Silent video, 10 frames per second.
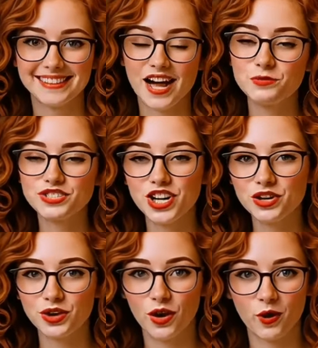I'm showing
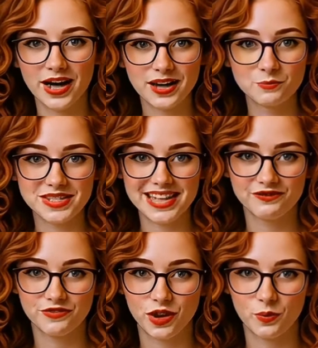you a
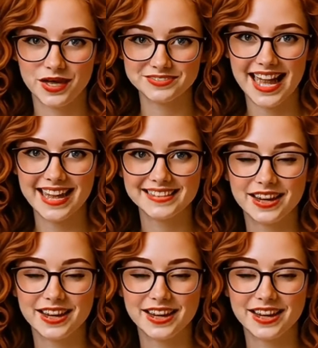100% free website